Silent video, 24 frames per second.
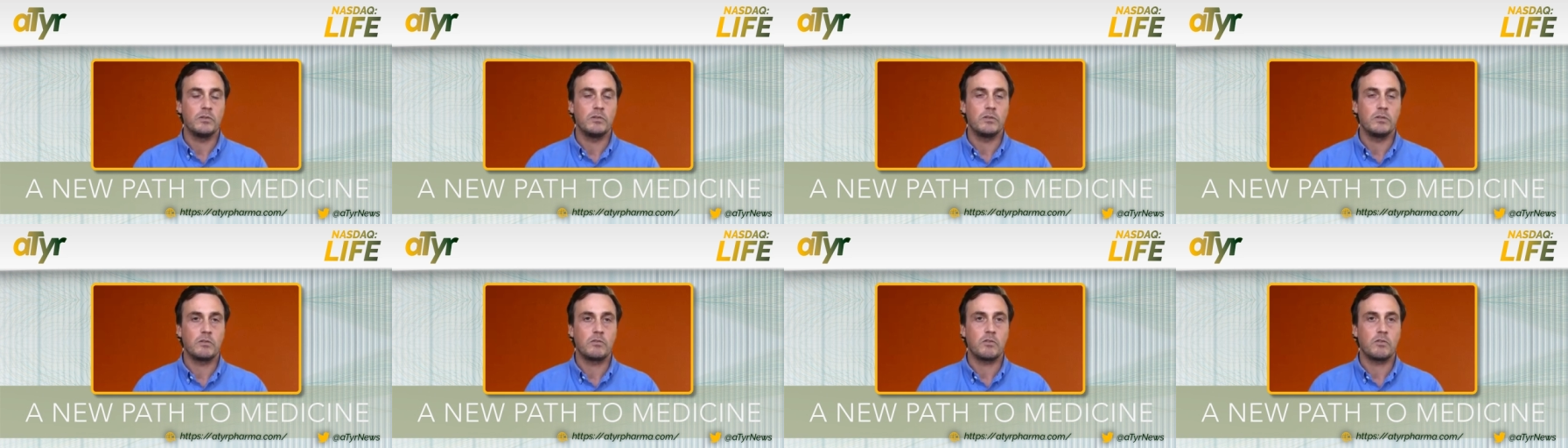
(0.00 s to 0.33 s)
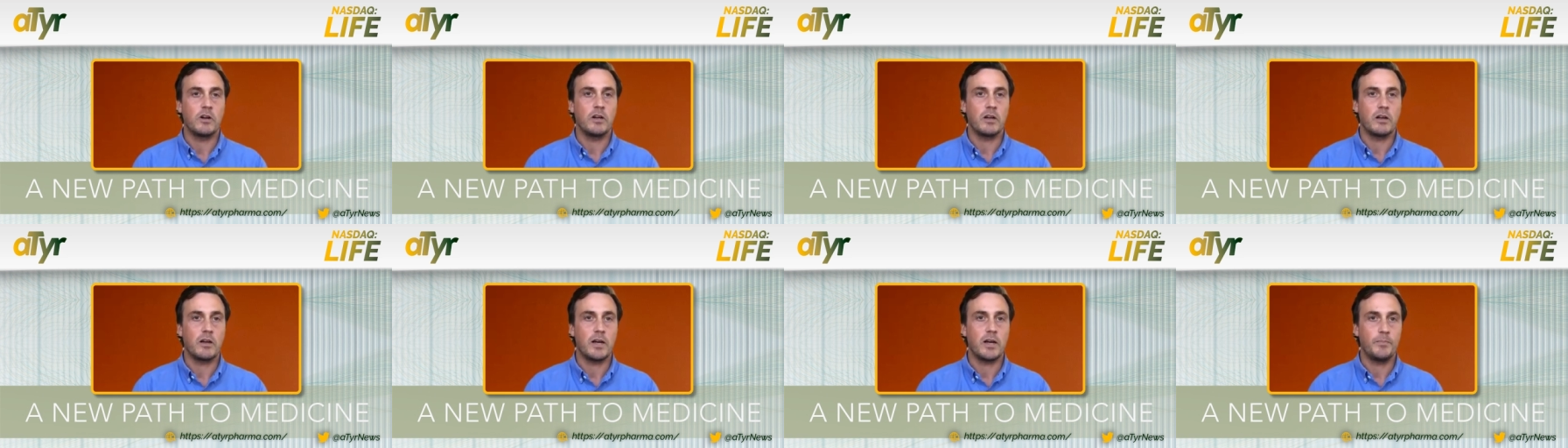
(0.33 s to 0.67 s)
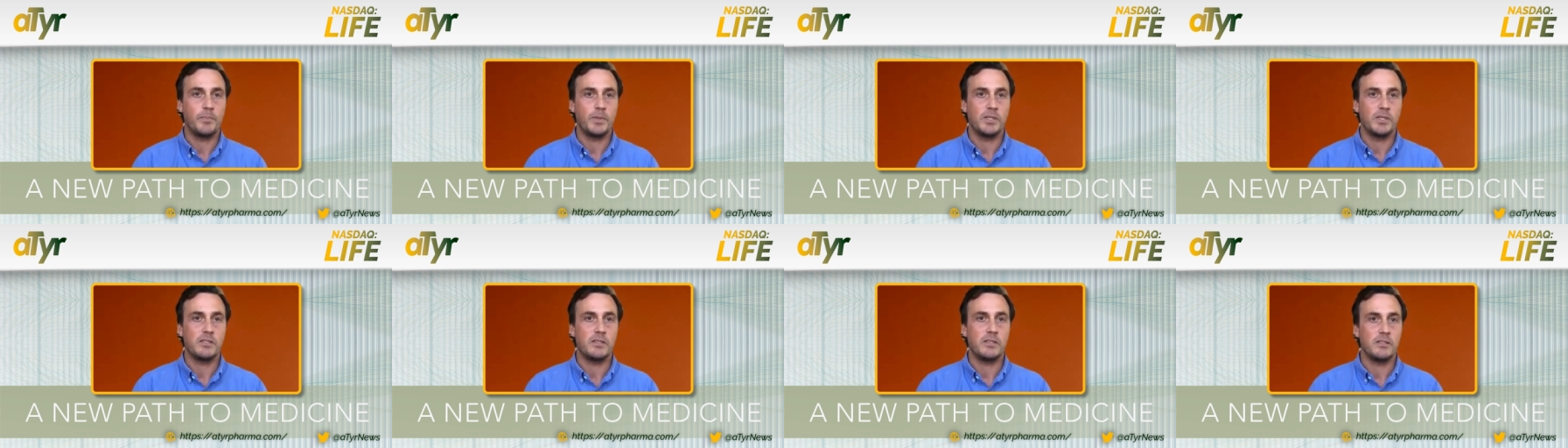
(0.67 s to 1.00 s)
chronic
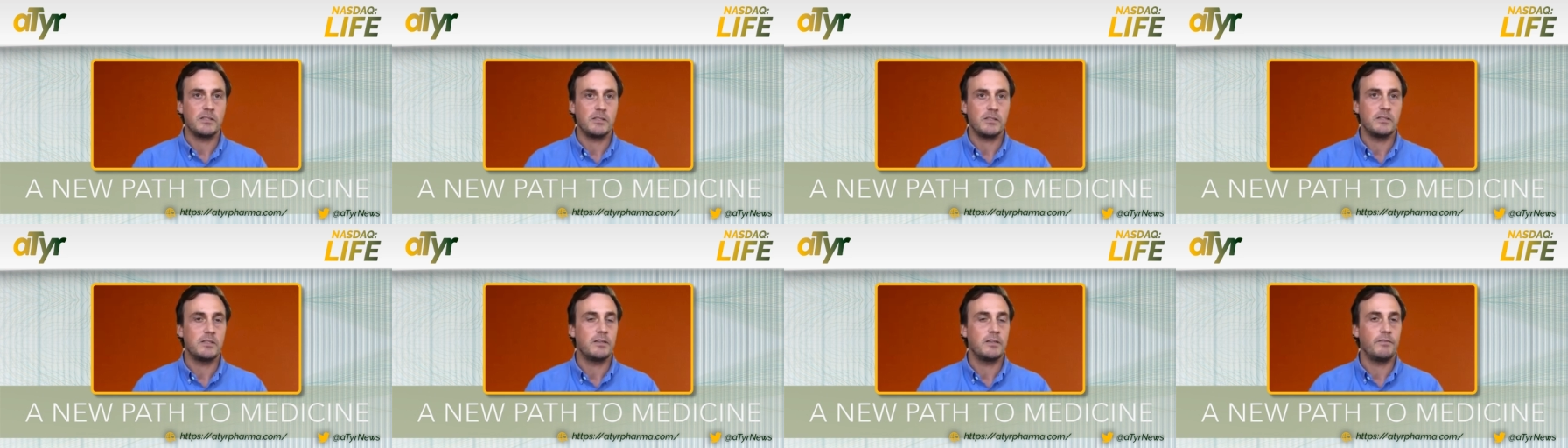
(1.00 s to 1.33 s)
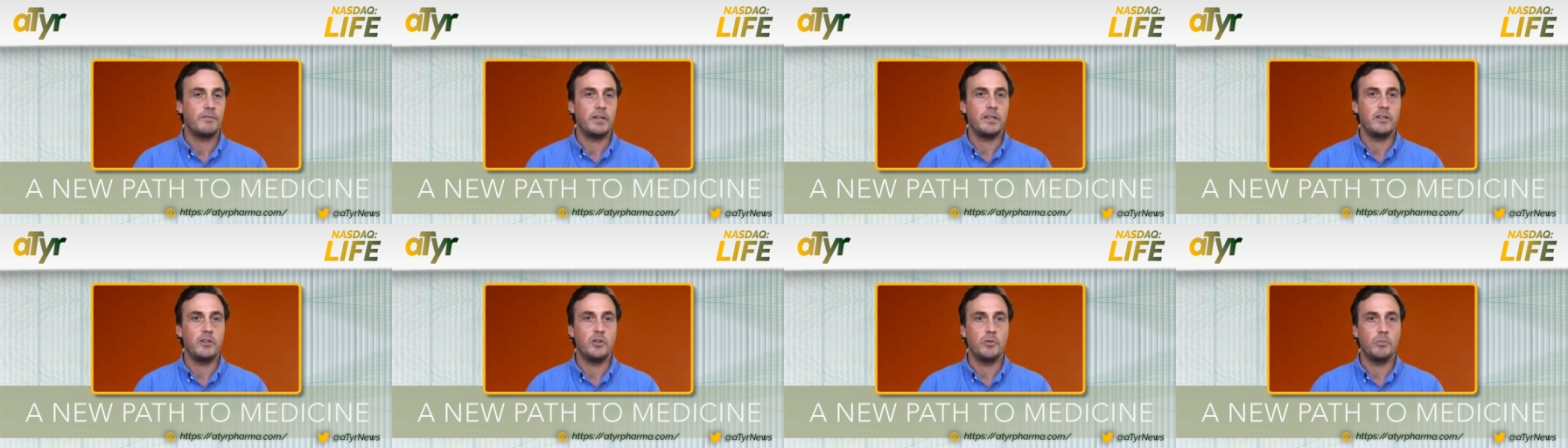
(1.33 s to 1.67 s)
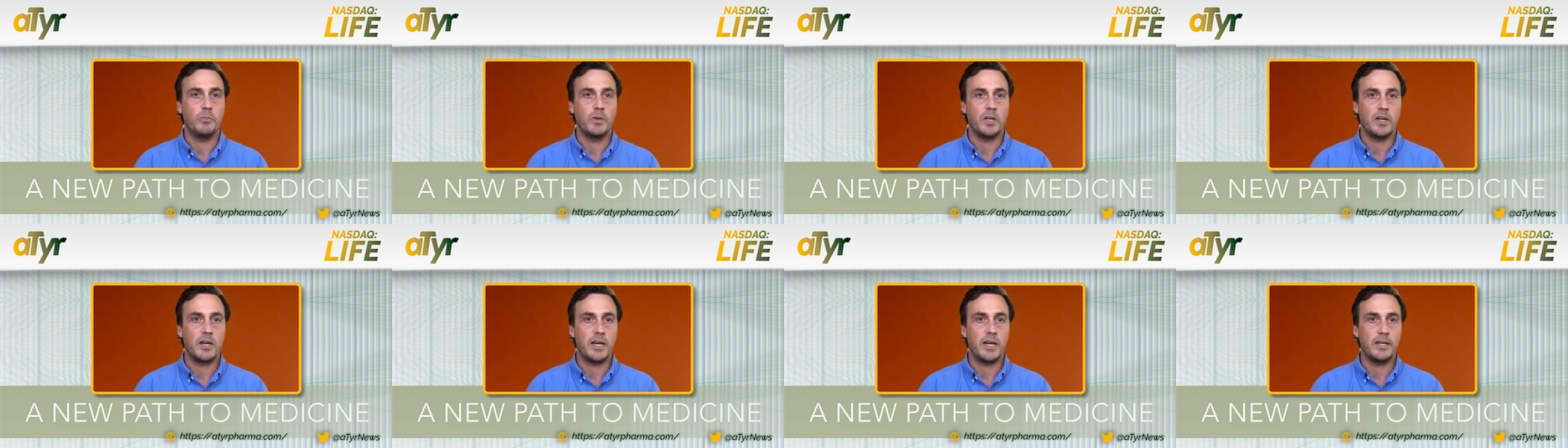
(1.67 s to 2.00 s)
hypersensitivity
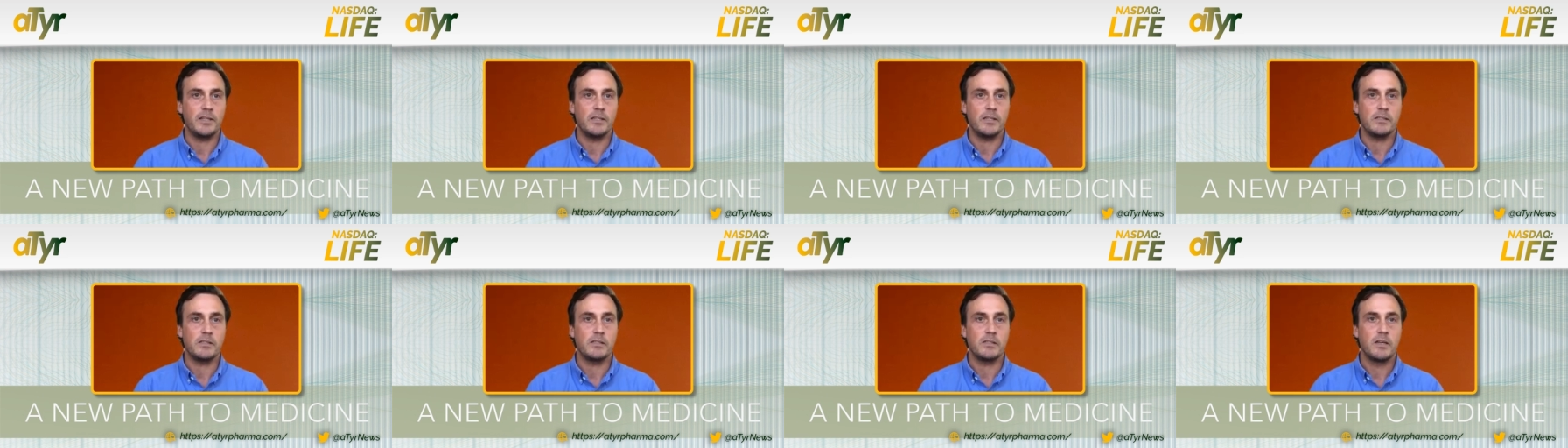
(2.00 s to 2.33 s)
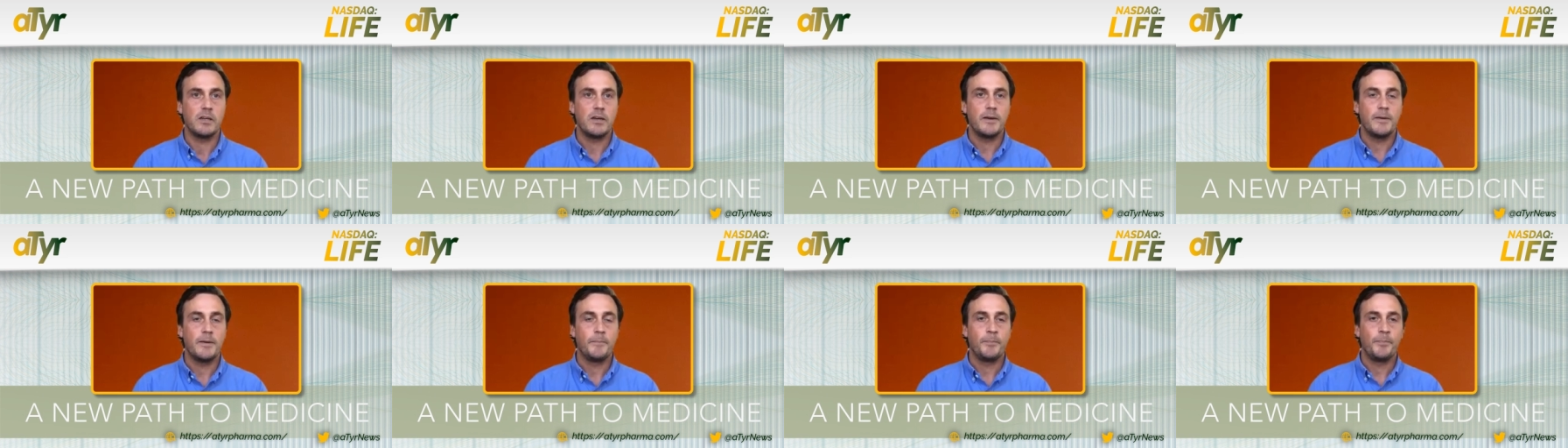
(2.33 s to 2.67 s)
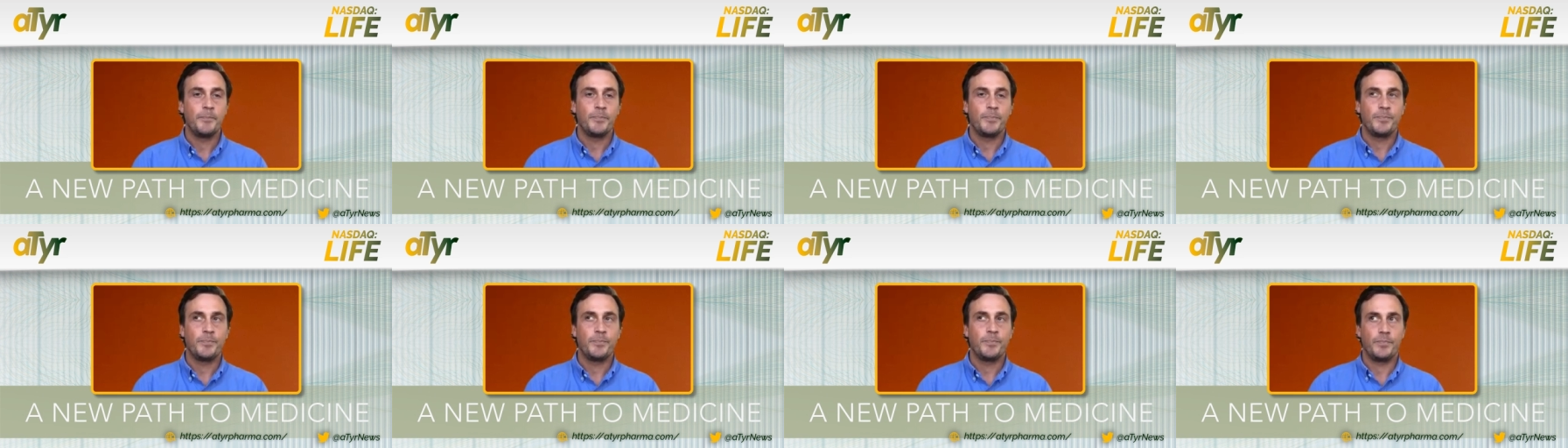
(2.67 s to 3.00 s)
pneumonitis.
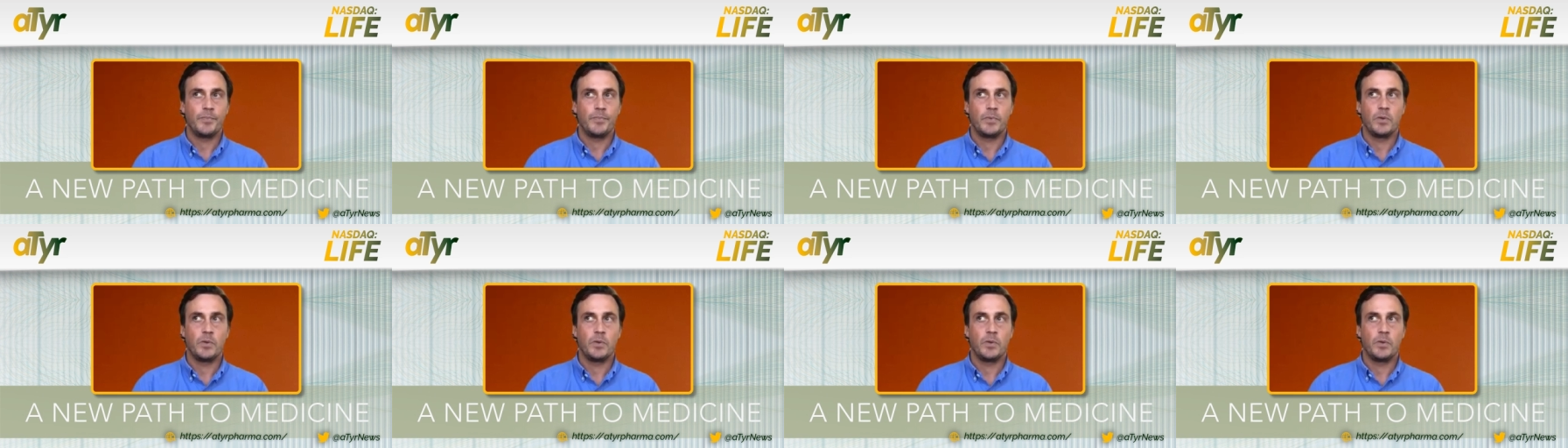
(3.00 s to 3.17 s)
Okay.